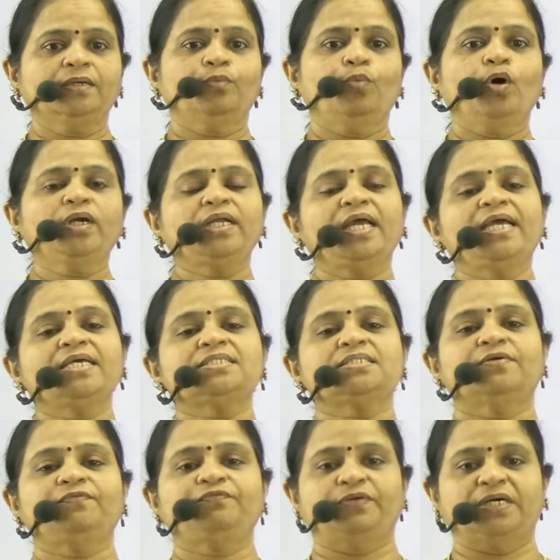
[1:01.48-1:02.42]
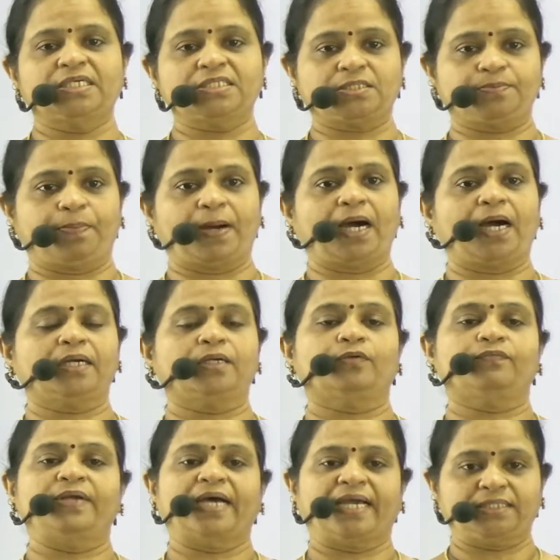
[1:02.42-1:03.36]
what is the first part
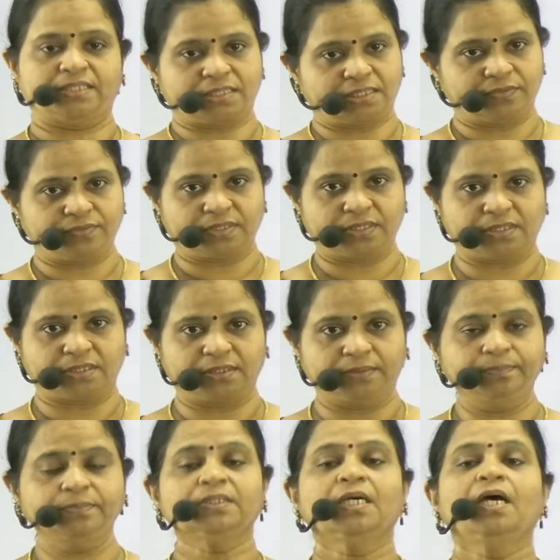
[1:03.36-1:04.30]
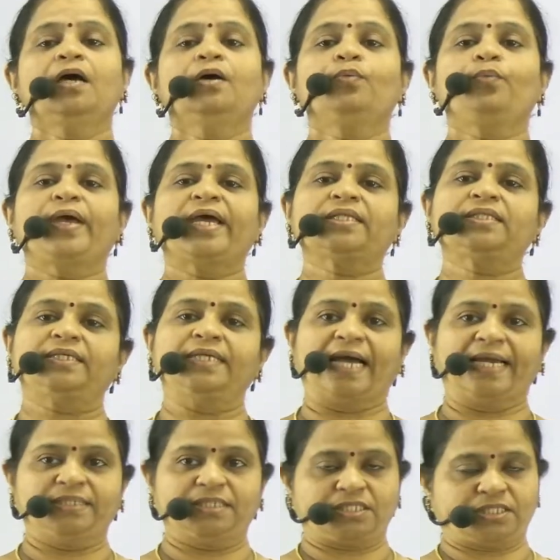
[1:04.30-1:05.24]
of digestive system where the
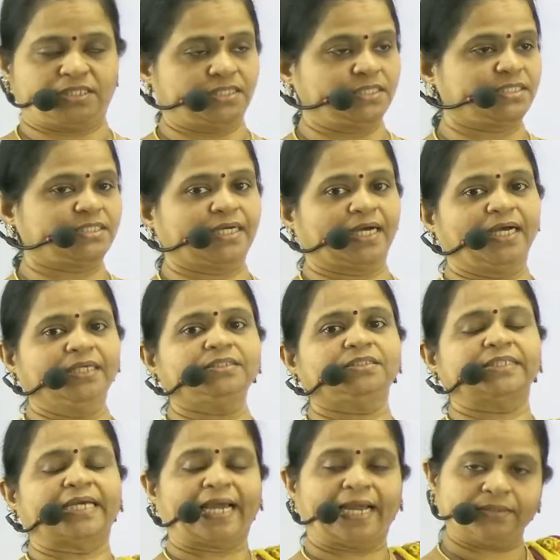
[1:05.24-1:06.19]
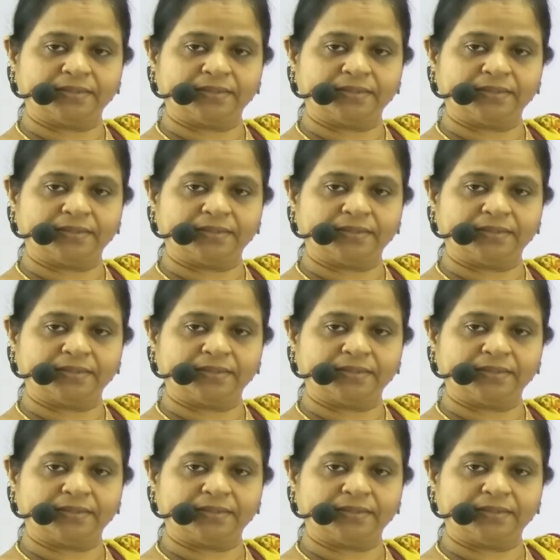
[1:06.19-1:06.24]
digestion starts,